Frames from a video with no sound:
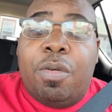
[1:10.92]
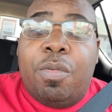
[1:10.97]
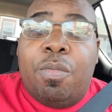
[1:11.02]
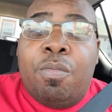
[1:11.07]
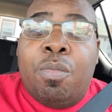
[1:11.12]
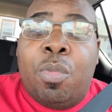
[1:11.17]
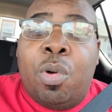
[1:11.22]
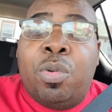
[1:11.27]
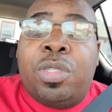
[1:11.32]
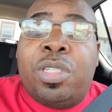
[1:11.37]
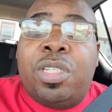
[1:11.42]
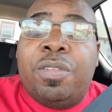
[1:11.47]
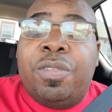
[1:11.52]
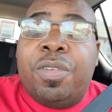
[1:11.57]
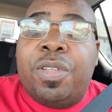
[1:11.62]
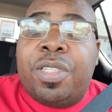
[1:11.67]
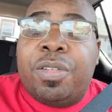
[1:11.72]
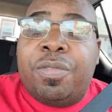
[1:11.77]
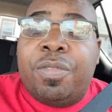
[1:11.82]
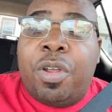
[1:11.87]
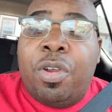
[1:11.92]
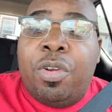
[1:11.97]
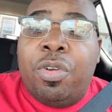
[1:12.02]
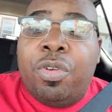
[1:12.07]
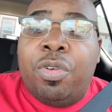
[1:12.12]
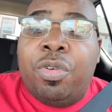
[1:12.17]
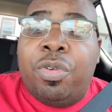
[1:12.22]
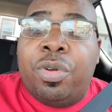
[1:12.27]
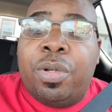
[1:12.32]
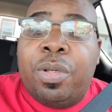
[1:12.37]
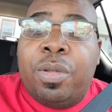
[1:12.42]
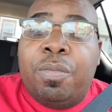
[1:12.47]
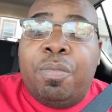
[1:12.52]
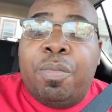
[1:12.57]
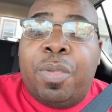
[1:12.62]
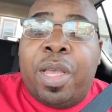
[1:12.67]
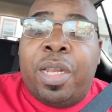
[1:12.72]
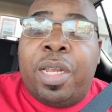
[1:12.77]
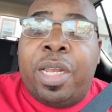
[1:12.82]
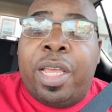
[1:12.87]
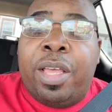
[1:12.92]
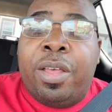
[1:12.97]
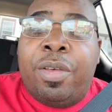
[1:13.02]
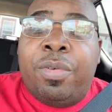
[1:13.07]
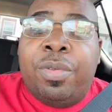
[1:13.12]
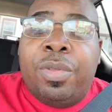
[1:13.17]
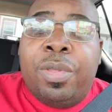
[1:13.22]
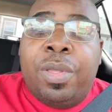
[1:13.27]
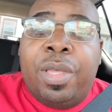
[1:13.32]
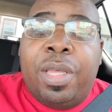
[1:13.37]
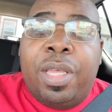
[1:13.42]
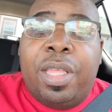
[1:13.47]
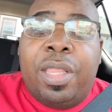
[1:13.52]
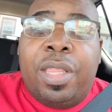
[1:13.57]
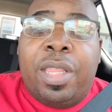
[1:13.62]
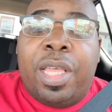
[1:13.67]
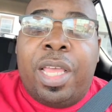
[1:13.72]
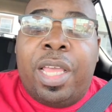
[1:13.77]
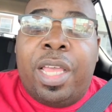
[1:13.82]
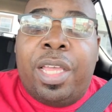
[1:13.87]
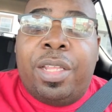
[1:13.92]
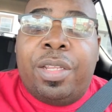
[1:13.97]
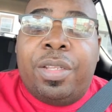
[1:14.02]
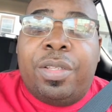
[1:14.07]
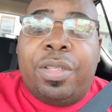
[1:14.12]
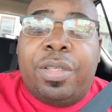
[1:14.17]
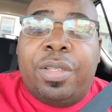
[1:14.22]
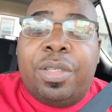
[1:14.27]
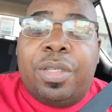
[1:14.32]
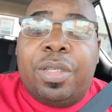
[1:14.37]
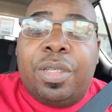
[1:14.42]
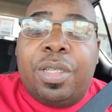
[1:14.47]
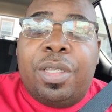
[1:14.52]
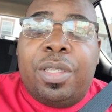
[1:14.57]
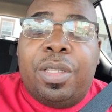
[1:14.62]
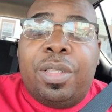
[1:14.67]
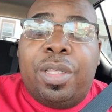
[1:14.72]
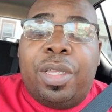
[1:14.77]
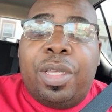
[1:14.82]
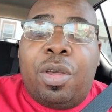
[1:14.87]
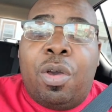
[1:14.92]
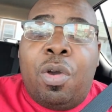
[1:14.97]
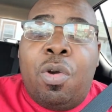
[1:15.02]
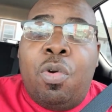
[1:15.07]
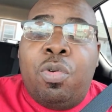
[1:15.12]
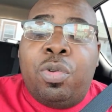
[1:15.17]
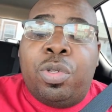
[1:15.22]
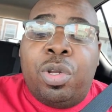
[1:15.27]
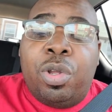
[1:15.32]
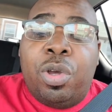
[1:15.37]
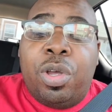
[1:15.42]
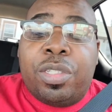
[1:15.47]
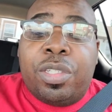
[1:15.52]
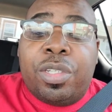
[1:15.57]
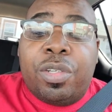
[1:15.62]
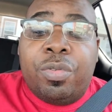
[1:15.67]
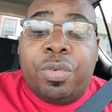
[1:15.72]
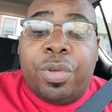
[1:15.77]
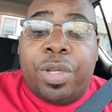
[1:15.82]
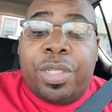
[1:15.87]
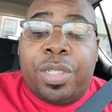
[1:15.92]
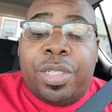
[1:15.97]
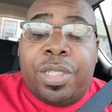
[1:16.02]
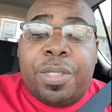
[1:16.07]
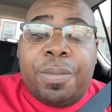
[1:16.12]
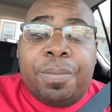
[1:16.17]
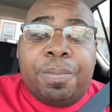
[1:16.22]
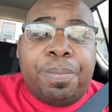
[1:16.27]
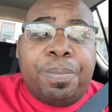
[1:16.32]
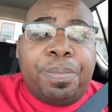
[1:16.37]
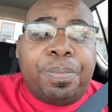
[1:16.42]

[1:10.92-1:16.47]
Most of us have heard by now that holding on to grudges,